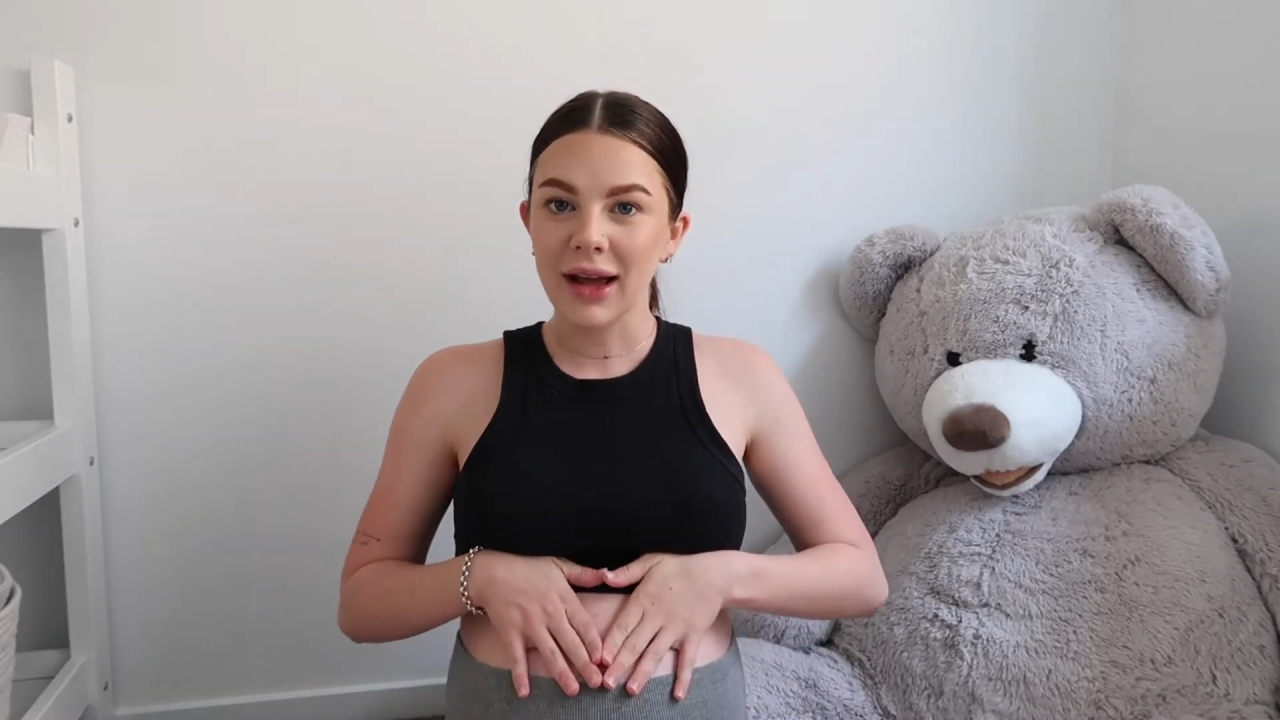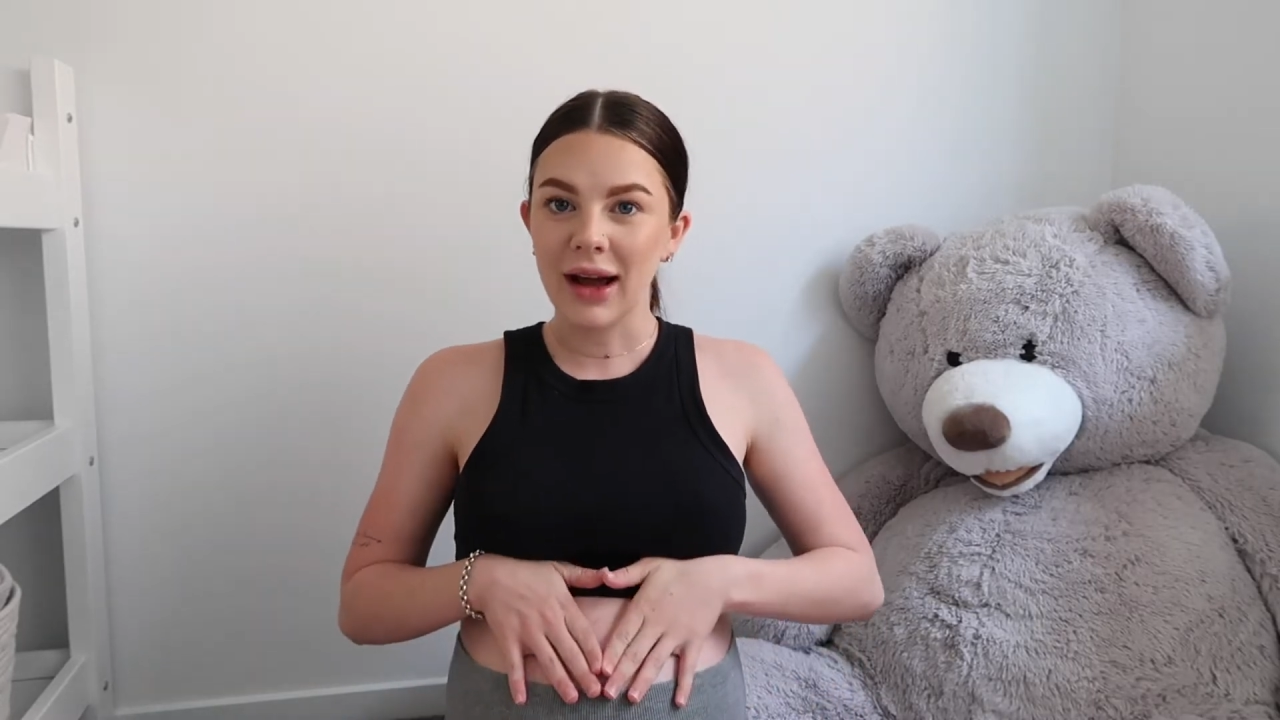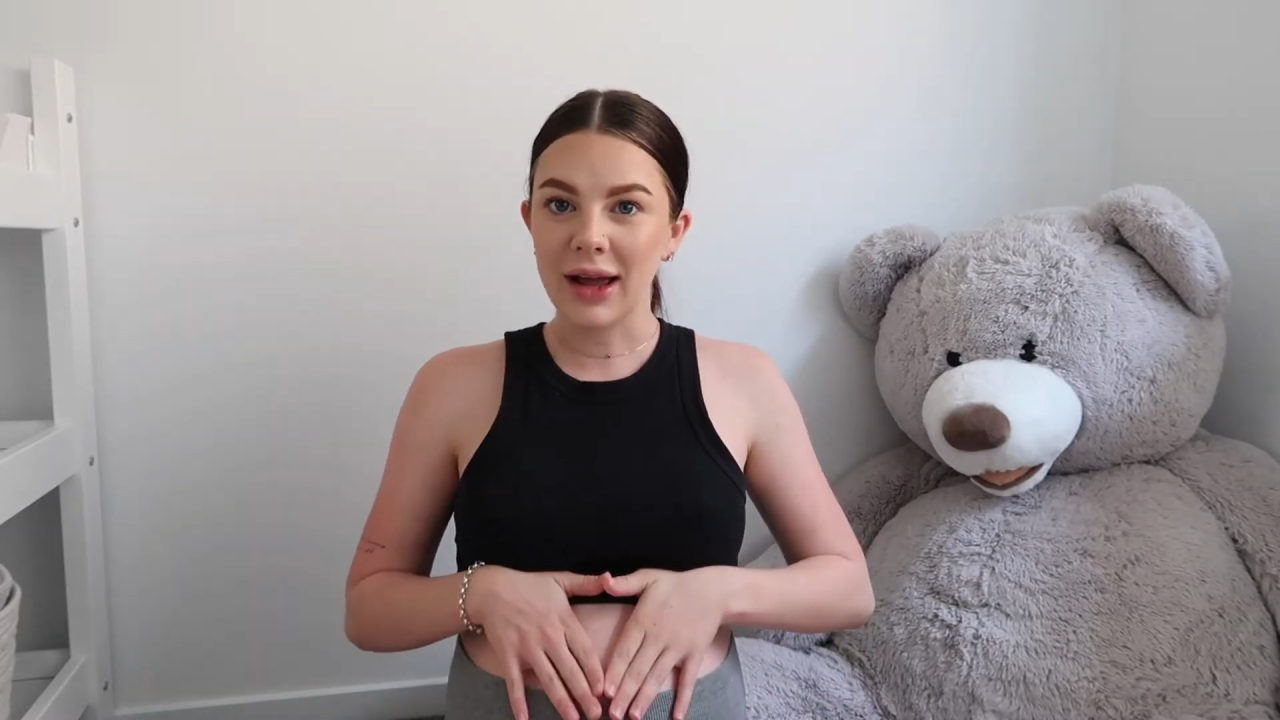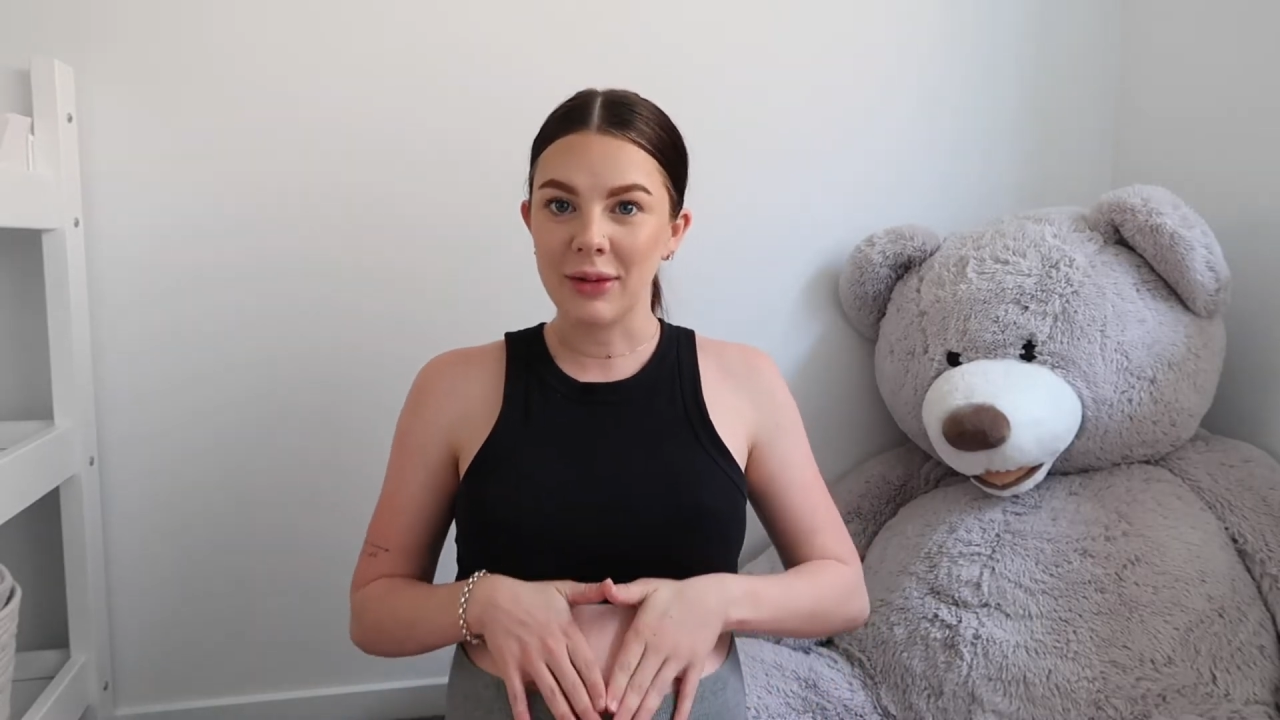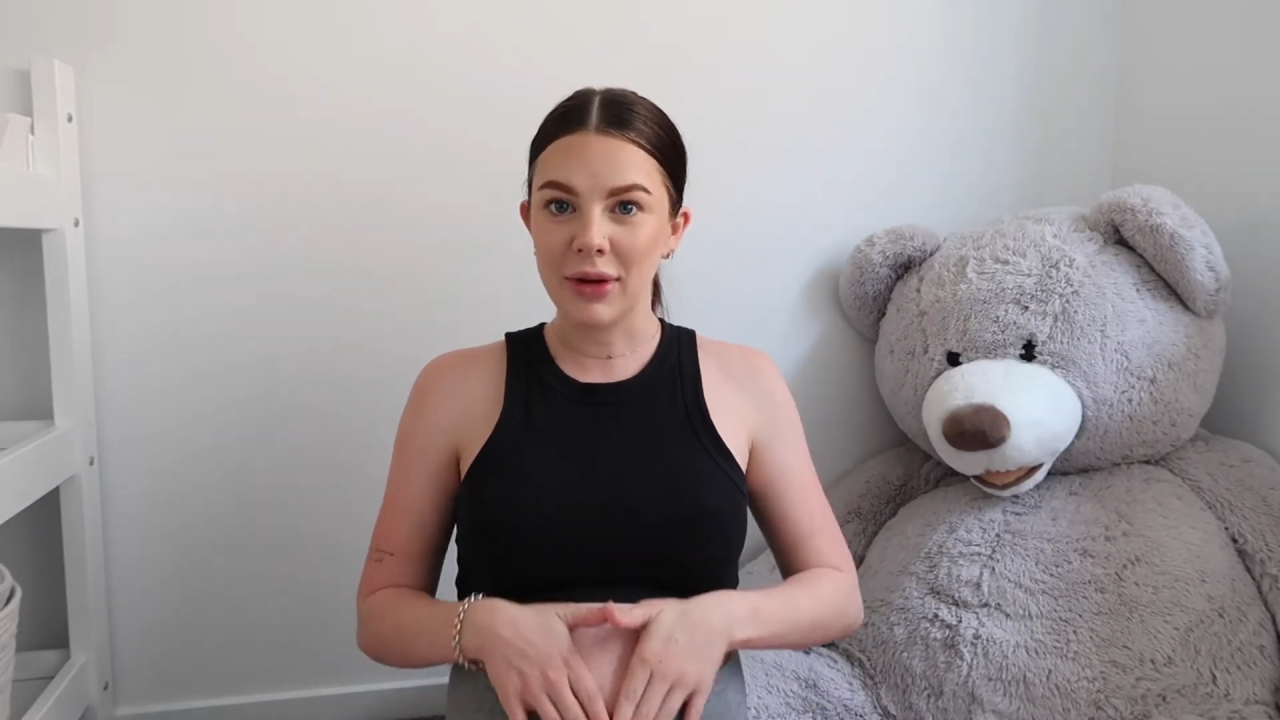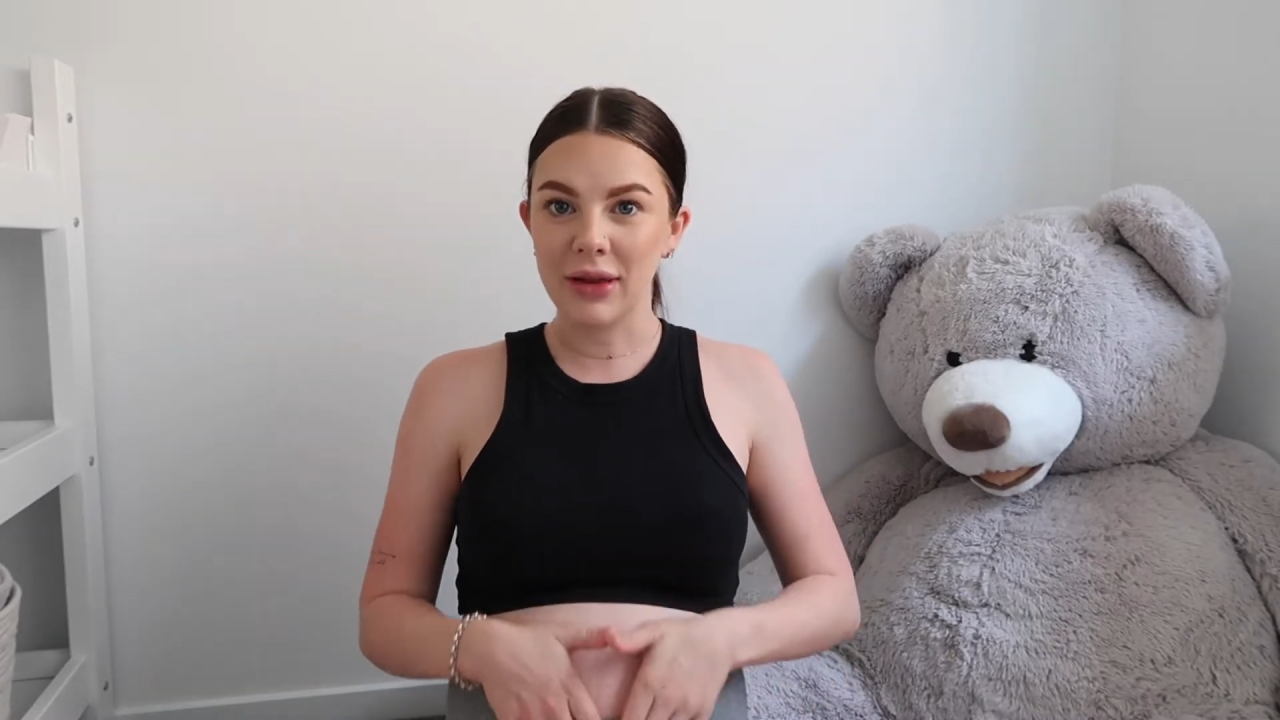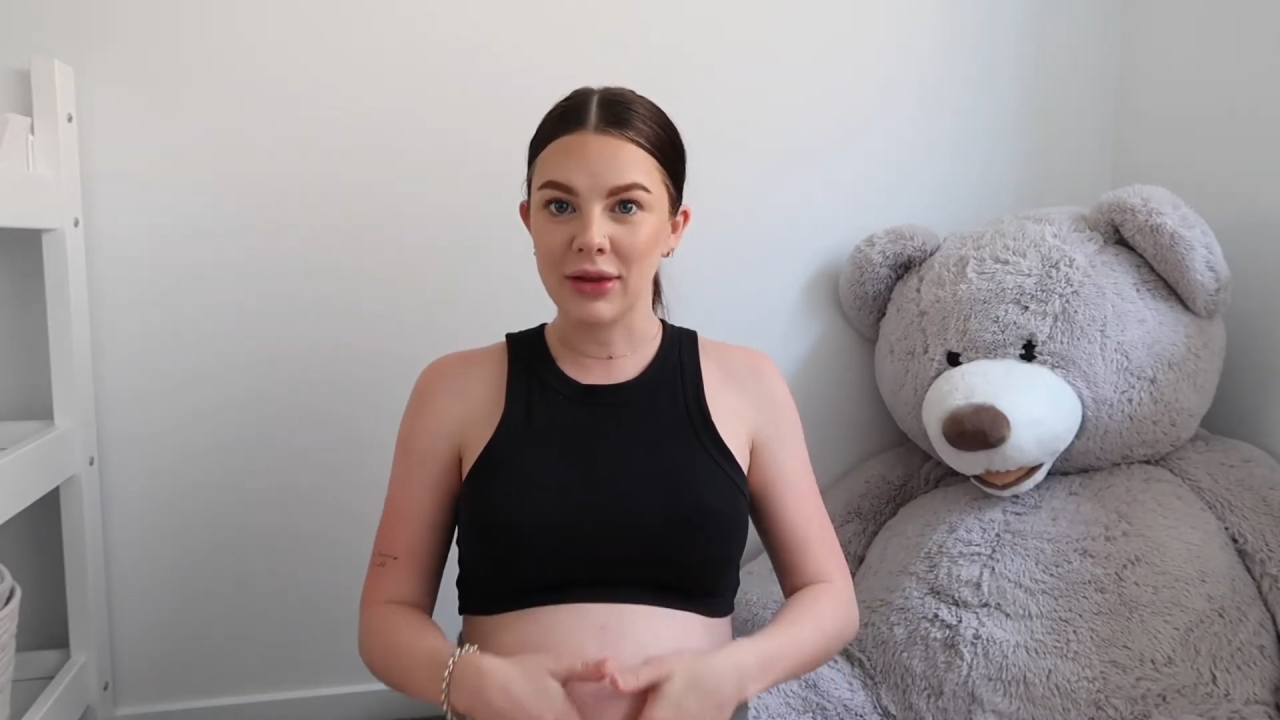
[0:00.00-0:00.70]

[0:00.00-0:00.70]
I'm